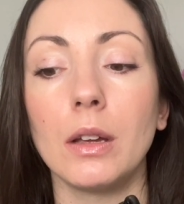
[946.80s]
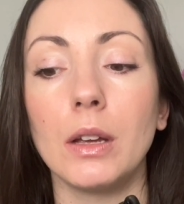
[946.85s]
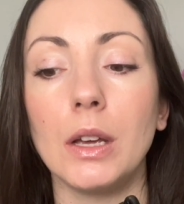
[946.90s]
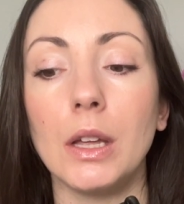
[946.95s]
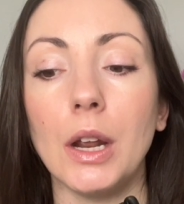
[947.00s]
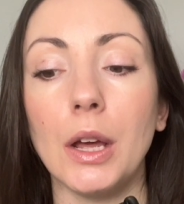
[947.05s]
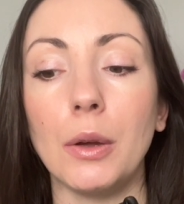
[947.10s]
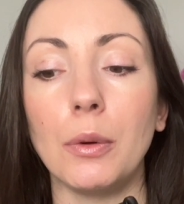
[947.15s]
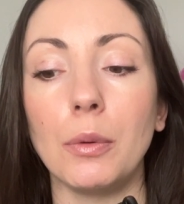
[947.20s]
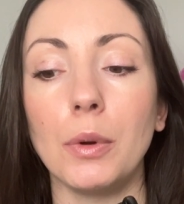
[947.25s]

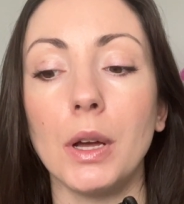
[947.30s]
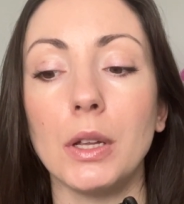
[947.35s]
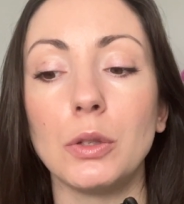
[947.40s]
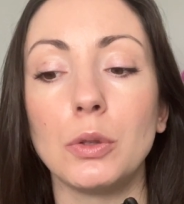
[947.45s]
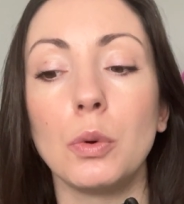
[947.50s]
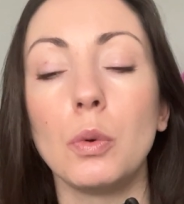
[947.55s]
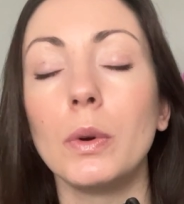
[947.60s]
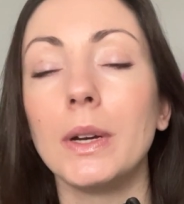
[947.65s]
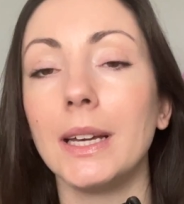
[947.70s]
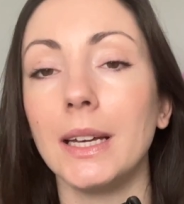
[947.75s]
are
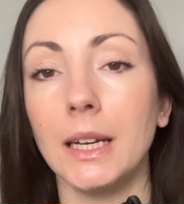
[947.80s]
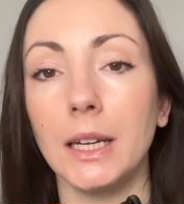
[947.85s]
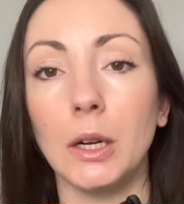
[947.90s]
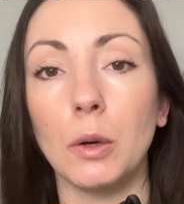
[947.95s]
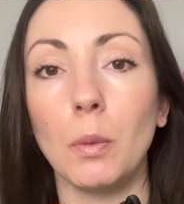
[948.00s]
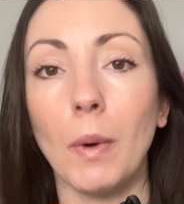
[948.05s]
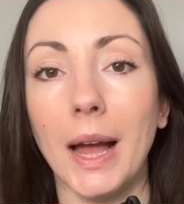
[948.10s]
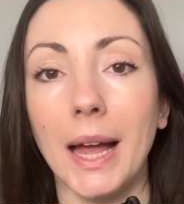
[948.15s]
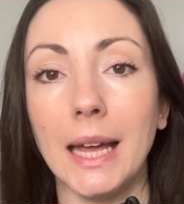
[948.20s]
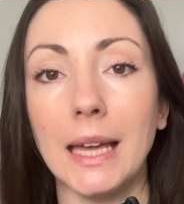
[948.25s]
talking in
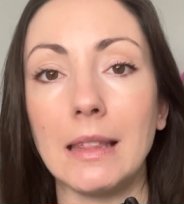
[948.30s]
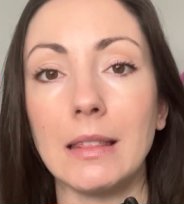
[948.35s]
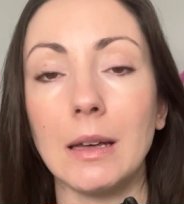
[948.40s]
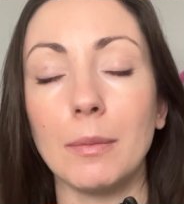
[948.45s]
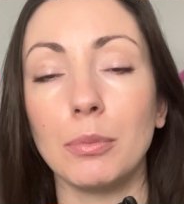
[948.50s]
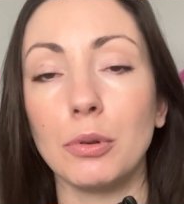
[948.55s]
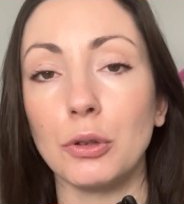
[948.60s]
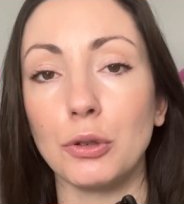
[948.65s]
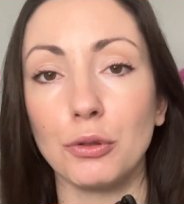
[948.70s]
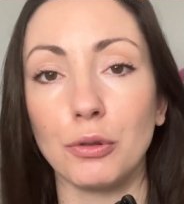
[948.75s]
a way
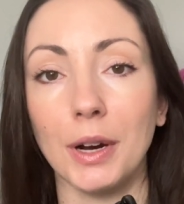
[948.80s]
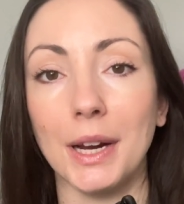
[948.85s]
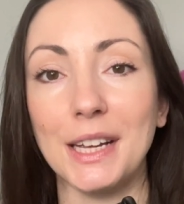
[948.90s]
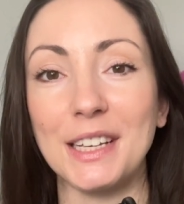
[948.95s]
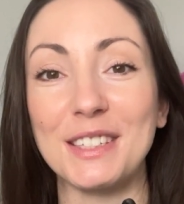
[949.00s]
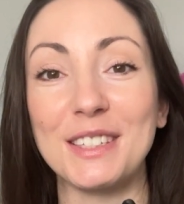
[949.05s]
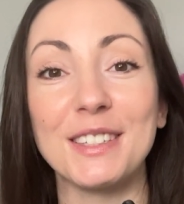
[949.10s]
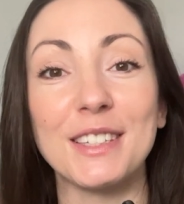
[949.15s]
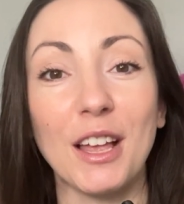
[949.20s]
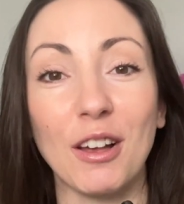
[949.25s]
that
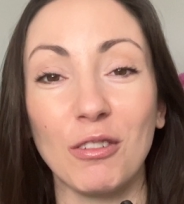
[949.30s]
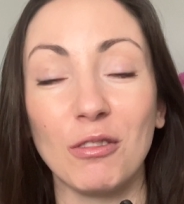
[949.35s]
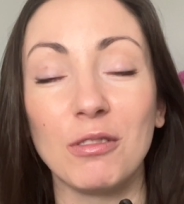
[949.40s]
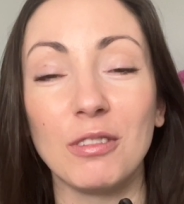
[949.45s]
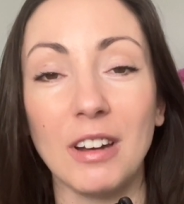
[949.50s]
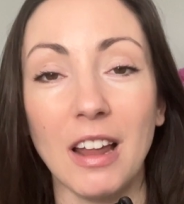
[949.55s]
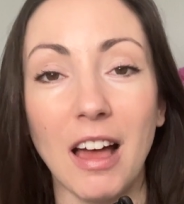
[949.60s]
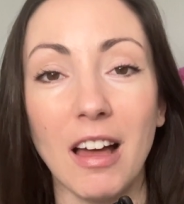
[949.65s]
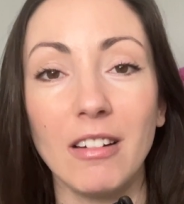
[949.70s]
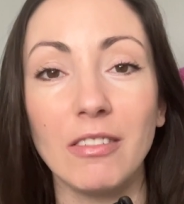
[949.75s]
portrays
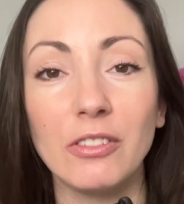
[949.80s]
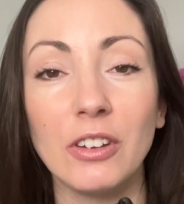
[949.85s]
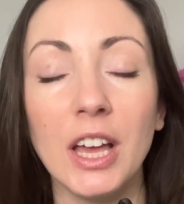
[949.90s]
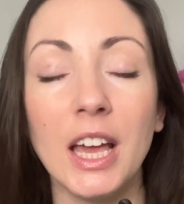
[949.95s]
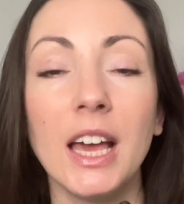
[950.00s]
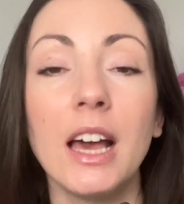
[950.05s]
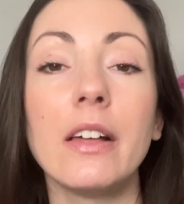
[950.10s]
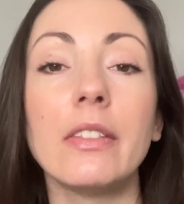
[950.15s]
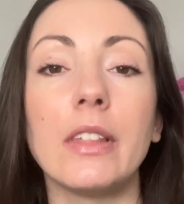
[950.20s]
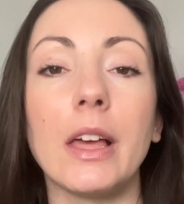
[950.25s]
self-love,
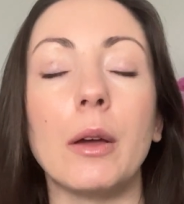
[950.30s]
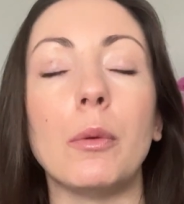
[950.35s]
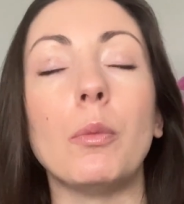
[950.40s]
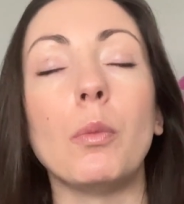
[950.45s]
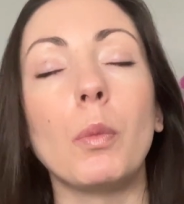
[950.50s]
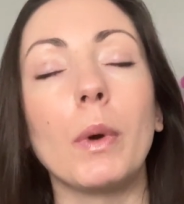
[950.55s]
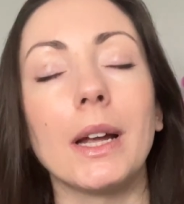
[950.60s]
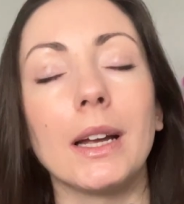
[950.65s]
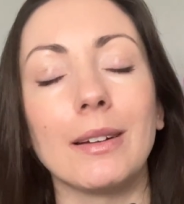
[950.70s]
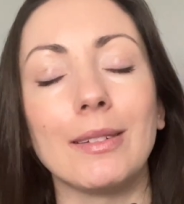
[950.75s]

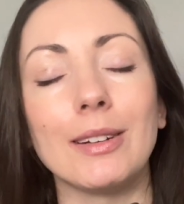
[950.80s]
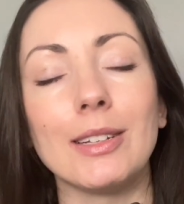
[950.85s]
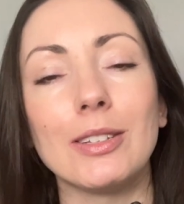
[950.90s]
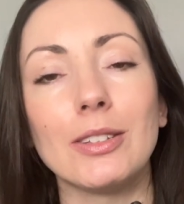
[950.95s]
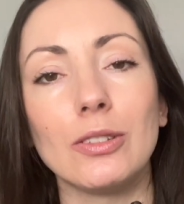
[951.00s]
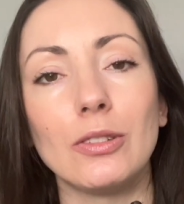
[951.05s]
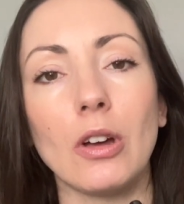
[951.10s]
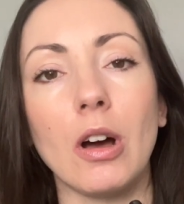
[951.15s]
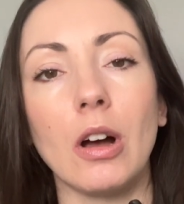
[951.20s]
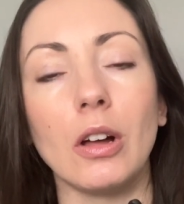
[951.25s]
then we're going to
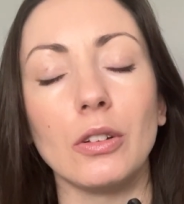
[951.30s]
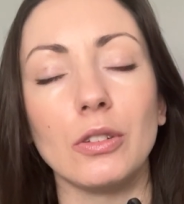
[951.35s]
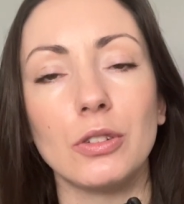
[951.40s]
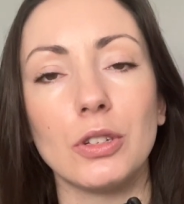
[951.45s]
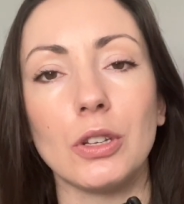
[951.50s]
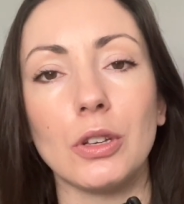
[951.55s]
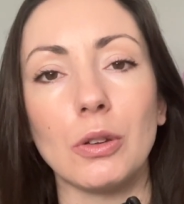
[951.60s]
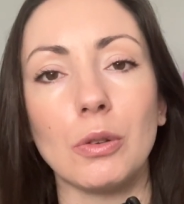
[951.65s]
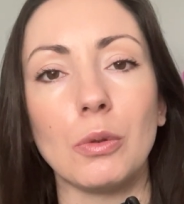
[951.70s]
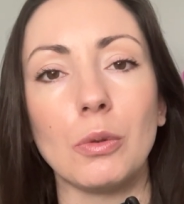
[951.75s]
start
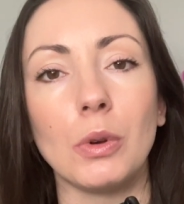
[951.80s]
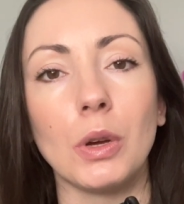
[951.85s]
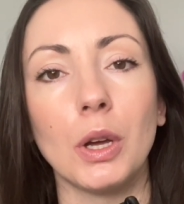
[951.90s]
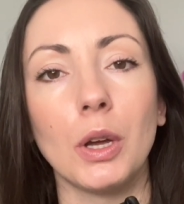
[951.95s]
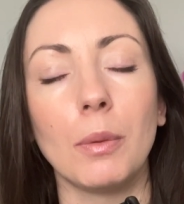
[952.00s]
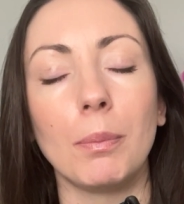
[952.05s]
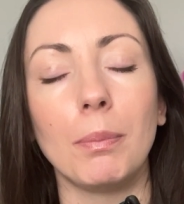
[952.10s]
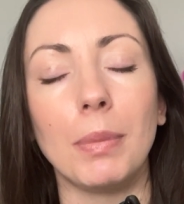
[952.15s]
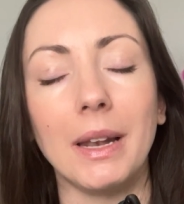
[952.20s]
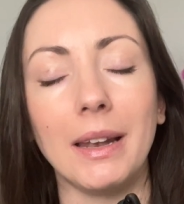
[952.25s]
to
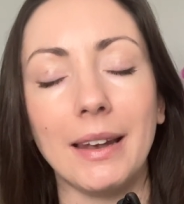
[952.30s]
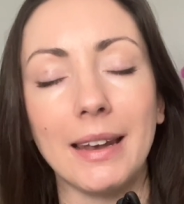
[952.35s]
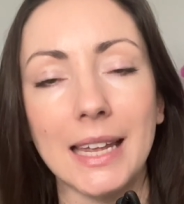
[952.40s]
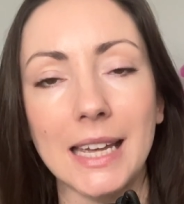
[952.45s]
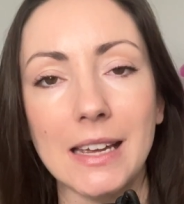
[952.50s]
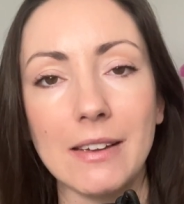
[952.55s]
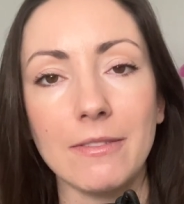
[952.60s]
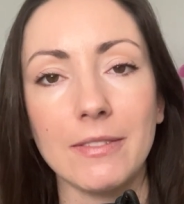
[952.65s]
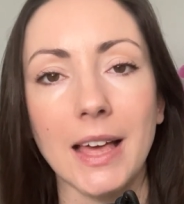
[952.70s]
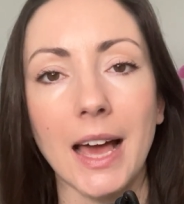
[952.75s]

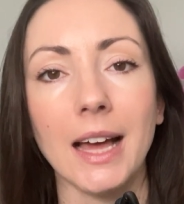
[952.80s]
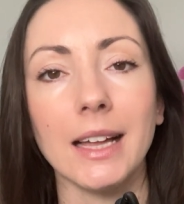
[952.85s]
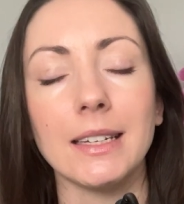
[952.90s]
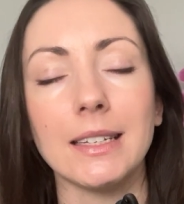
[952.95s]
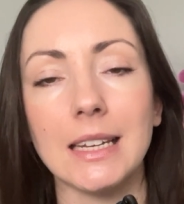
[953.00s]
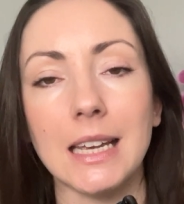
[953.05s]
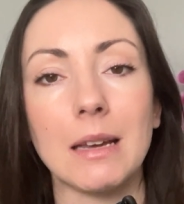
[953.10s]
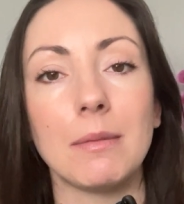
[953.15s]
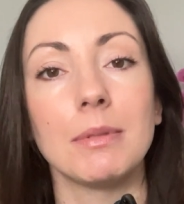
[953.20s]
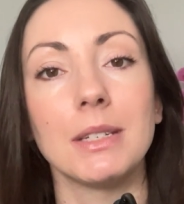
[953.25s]
believe that
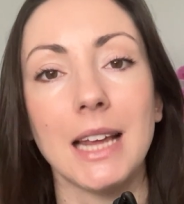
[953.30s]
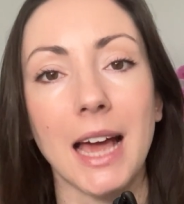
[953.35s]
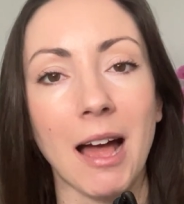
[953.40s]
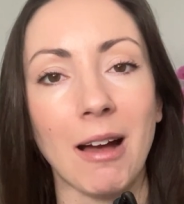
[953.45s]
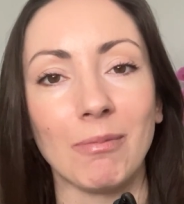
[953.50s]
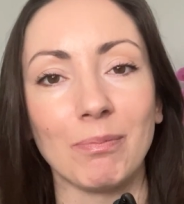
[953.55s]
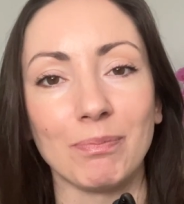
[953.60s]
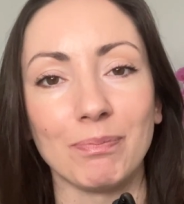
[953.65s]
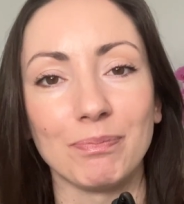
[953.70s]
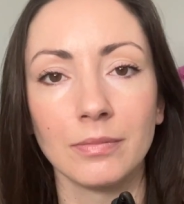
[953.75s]
deep
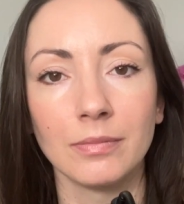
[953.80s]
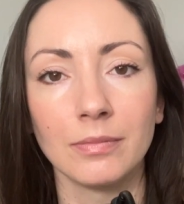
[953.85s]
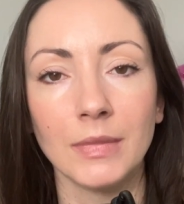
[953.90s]
down.